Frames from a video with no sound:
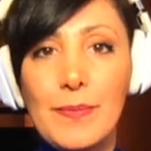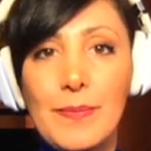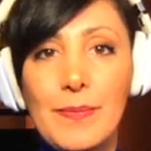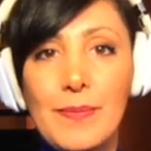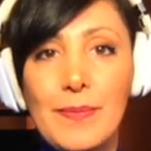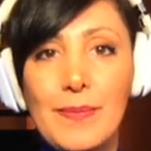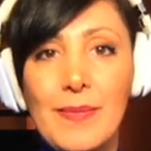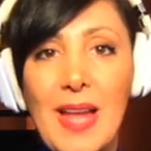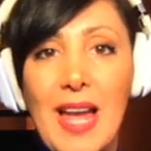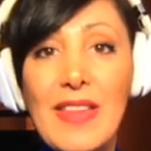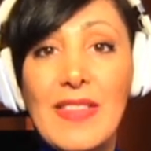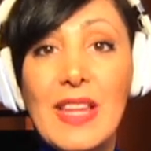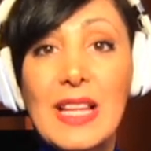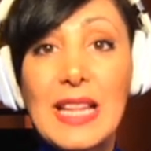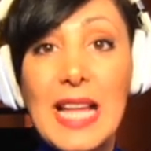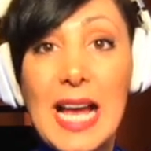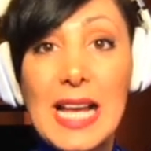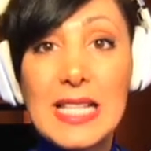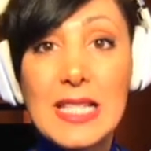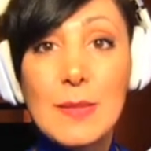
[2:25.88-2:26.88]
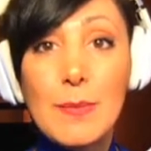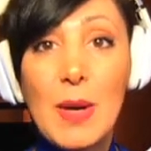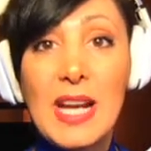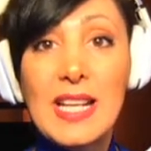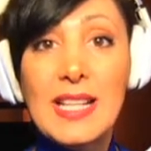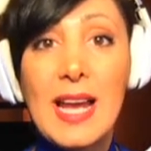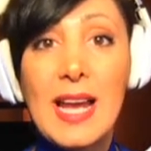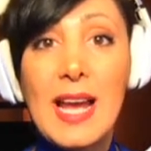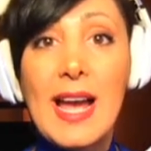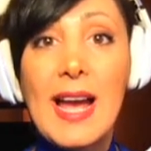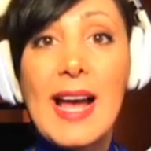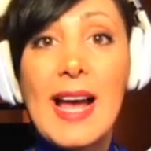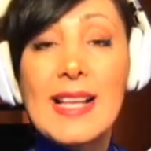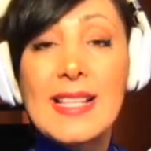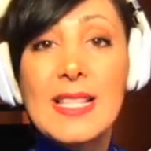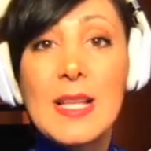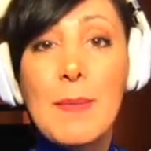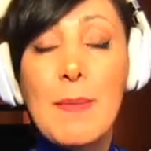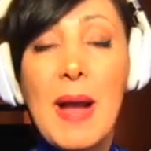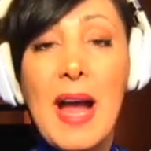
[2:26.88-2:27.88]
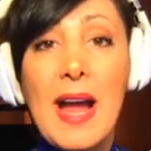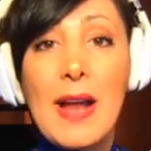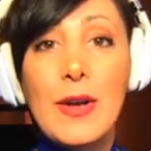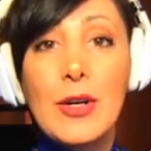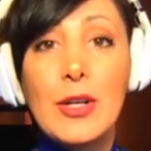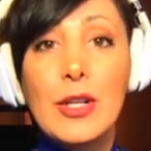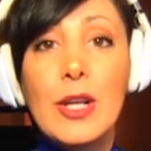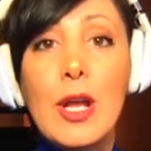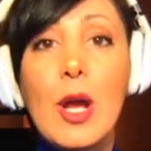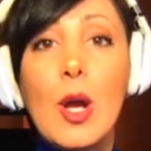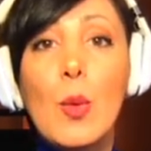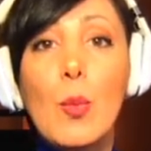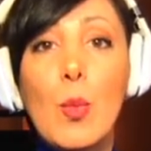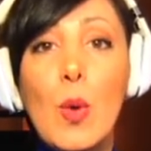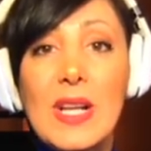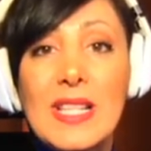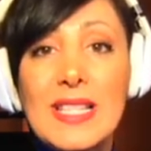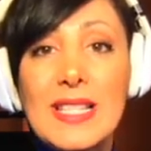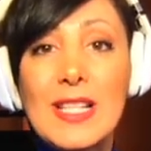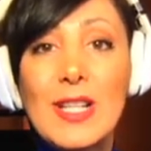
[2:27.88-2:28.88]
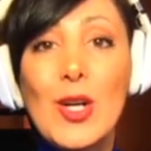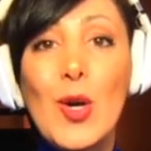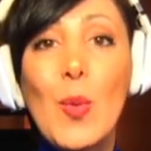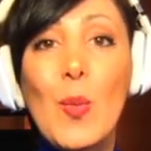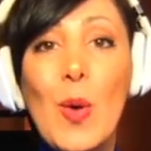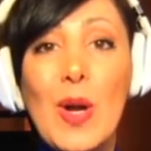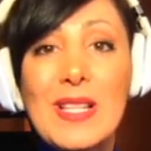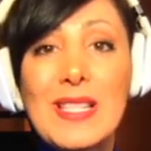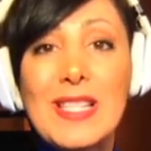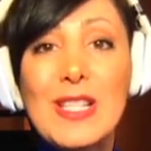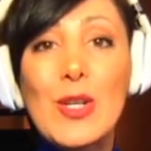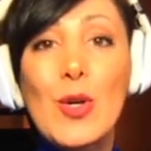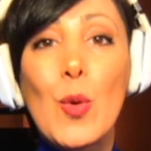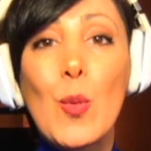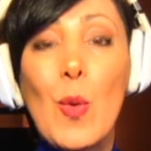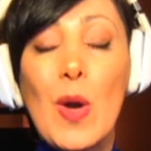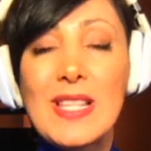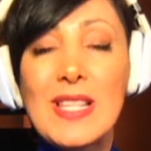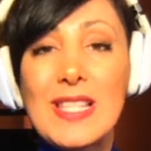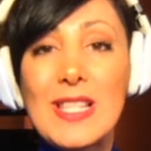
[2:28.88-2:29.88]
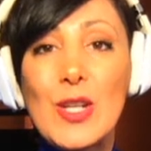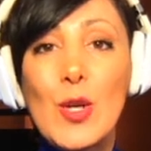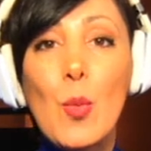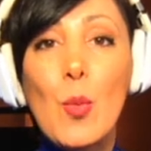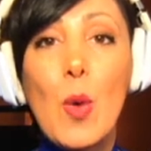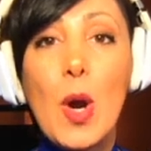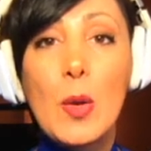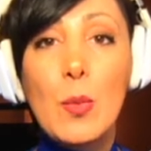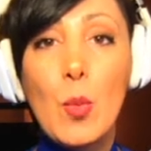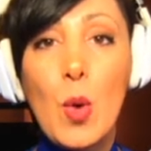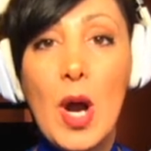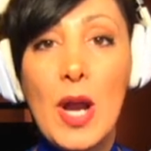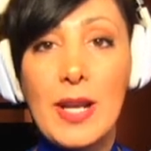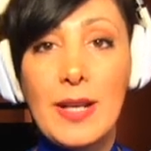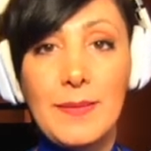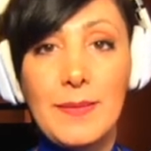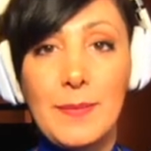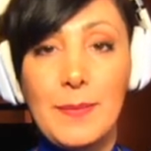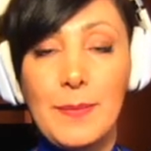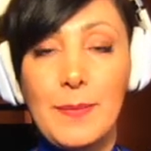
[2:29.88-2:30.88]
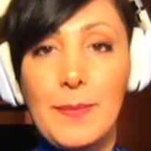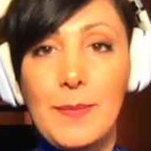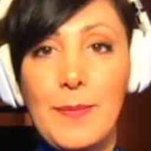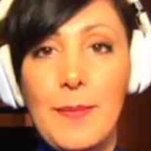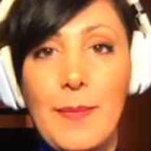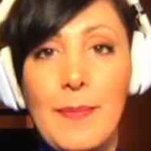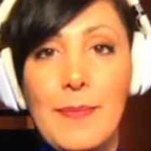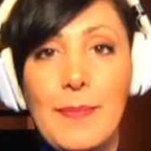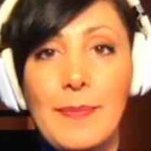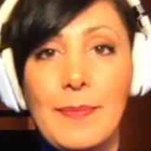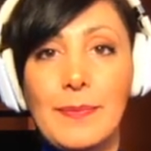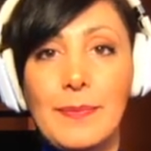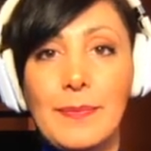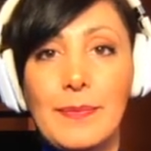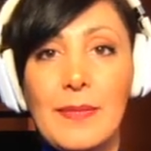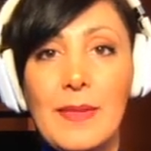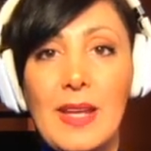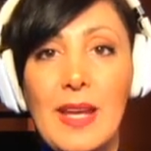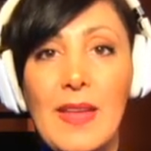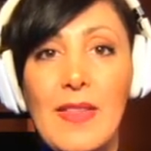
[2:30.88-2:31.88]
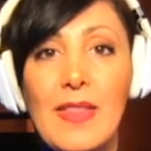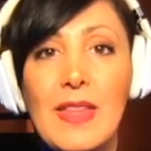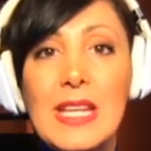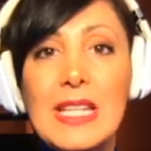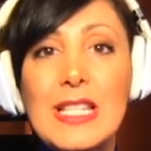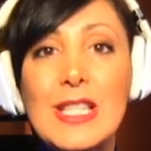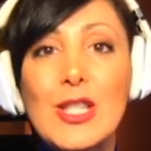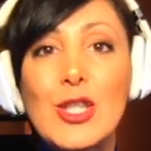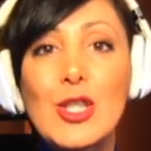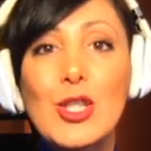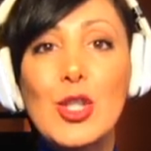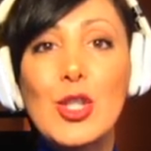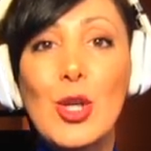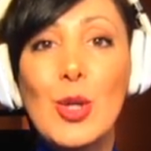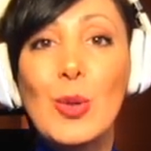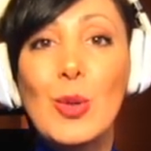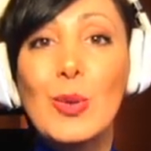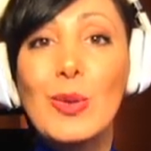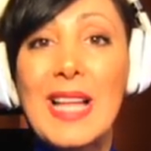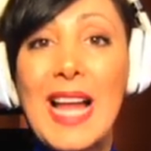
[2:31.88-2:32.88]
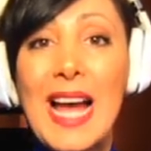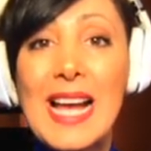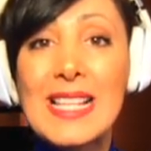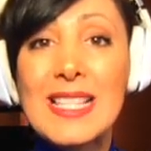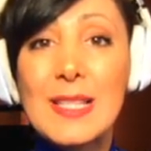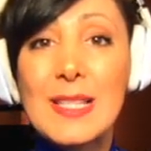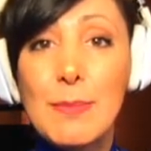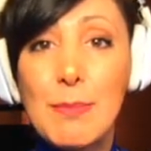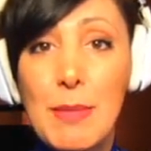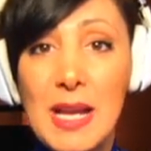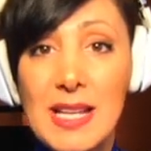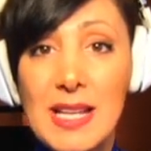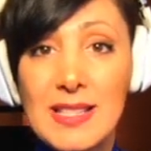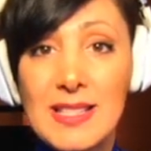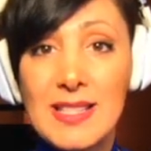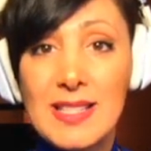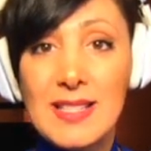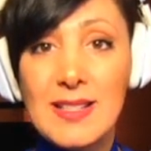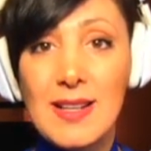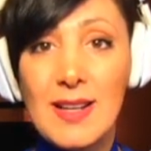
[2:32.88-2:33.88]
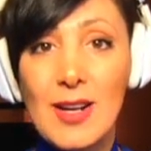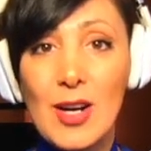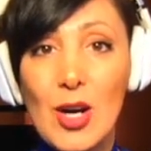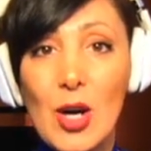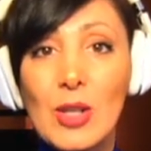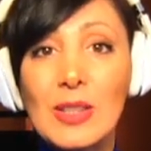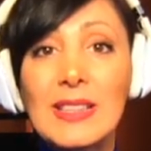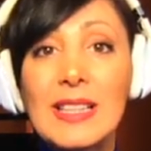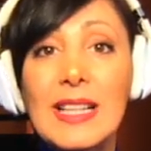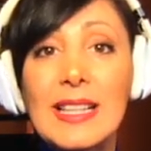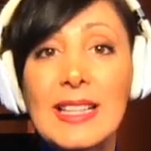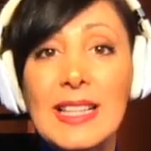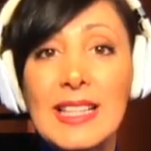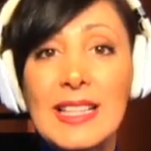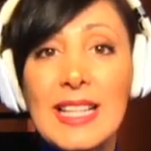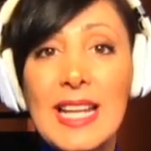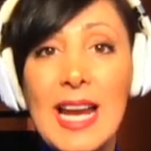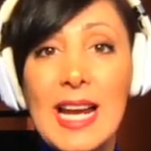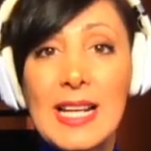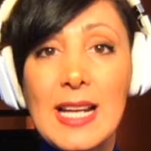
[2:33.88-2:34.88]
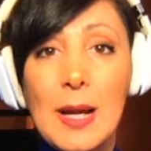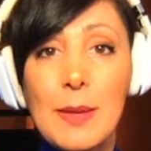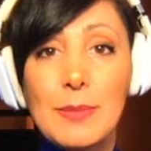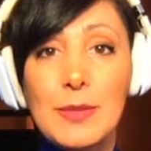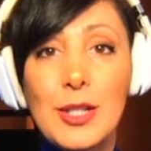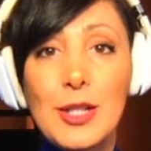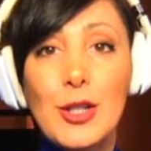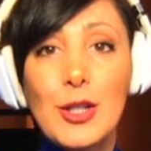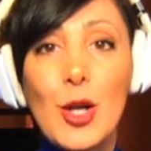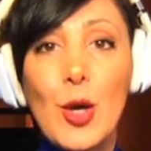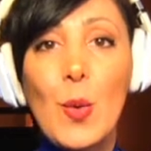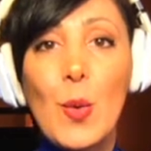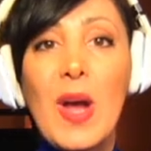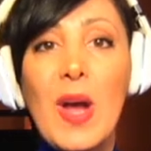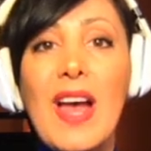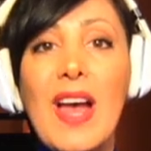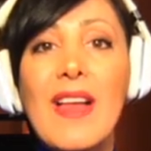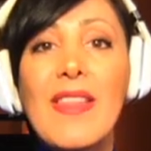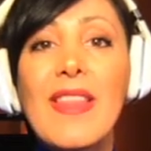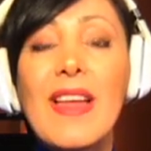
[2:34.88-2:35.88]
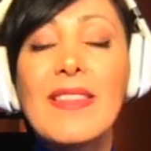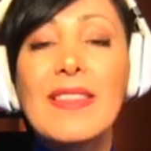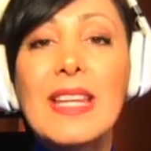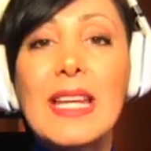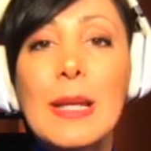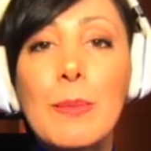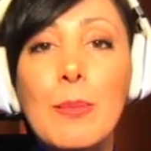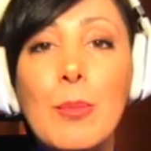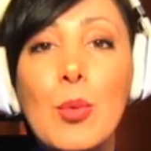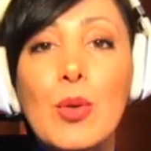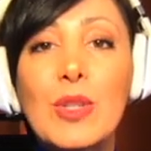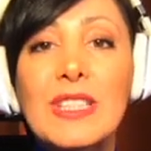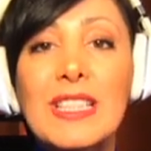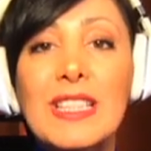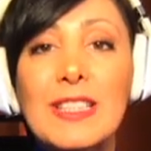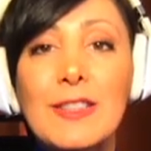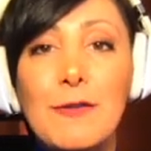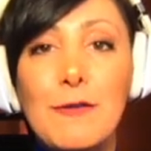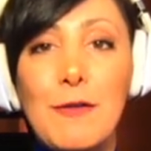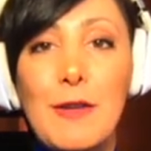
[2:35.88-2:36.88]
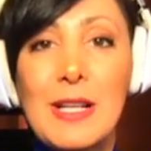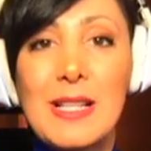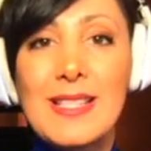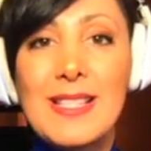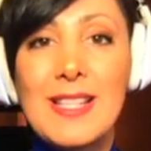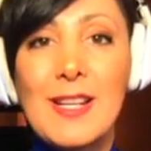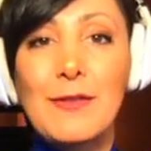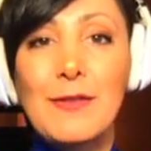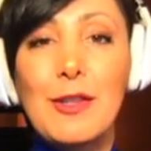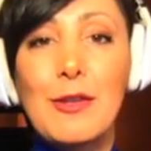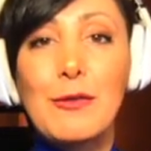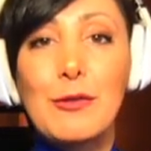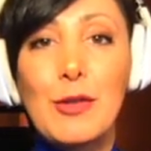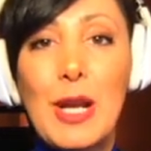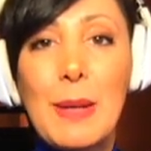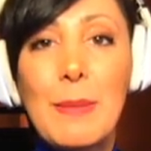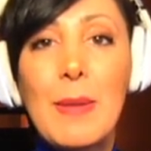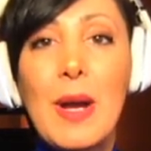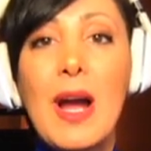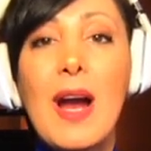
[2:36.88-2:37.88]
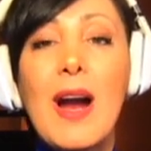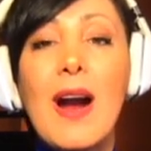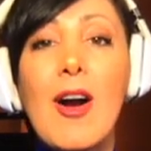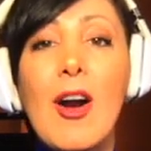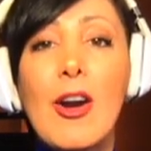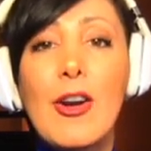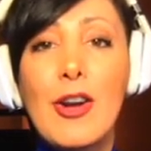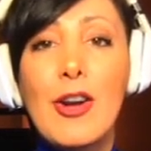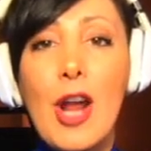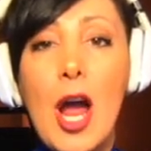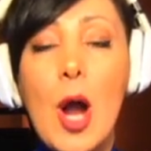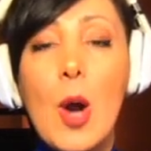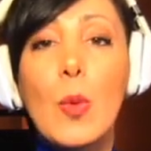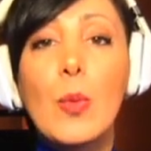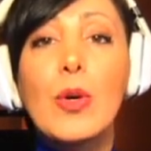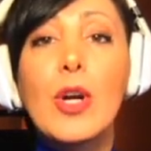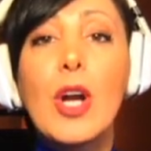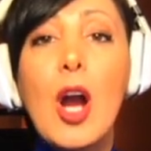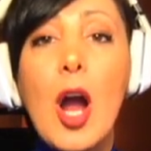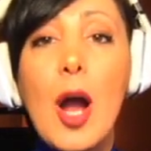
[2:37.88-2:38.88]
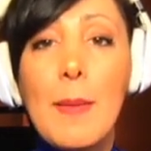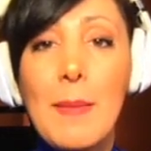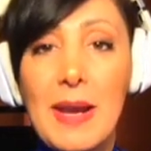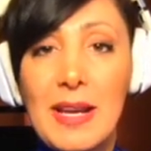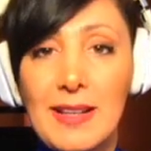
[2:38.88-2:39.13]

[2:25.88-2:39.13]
and the last byte has the pattern 10101011. These 2 last bits are letting the adapter know that the important fields of the frame are now coming.